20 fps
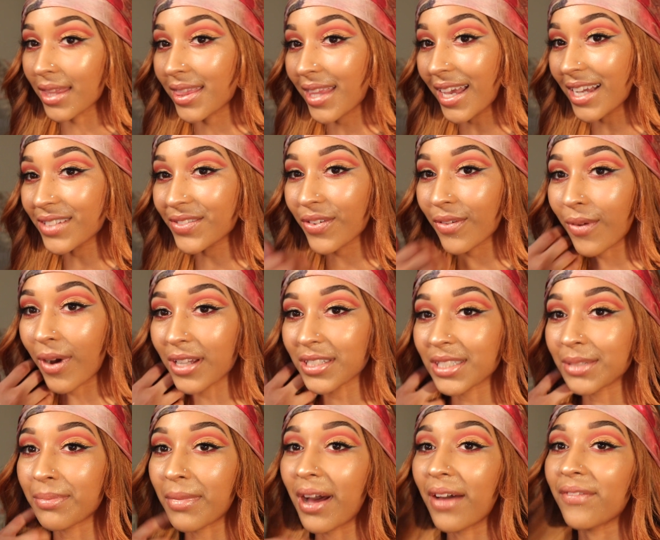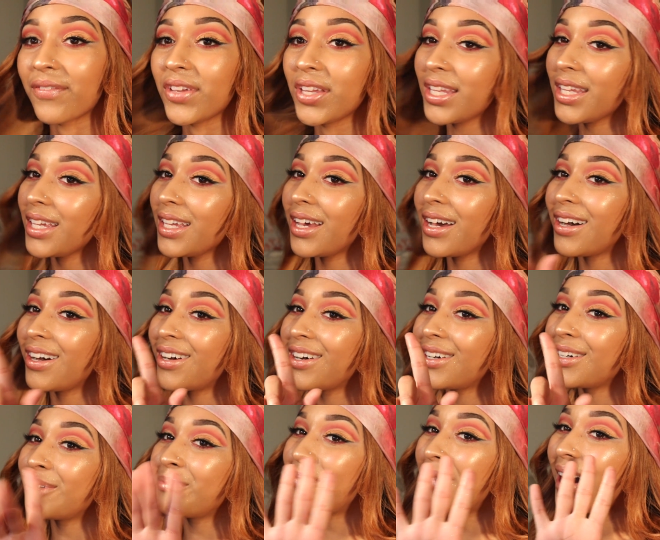Thanks for watching my
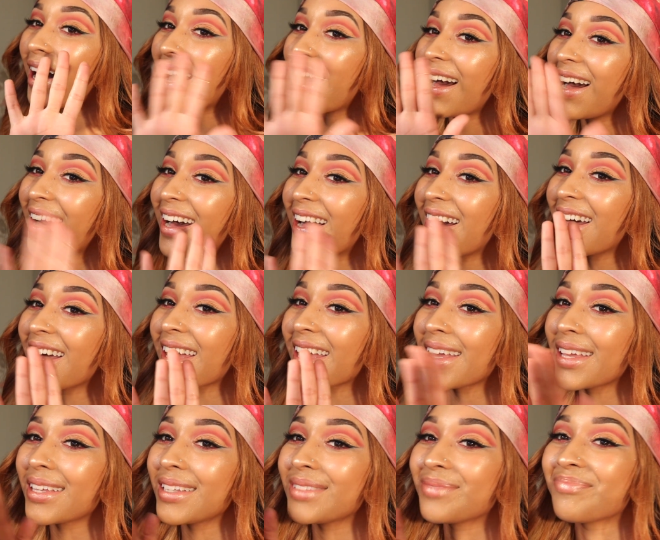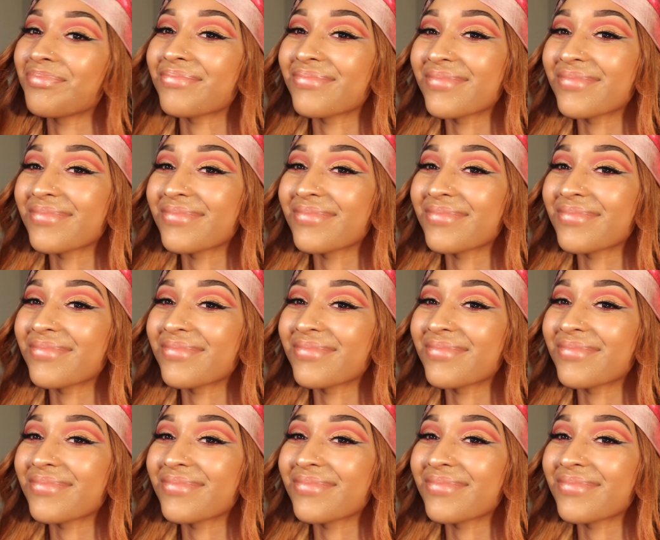video. Bye.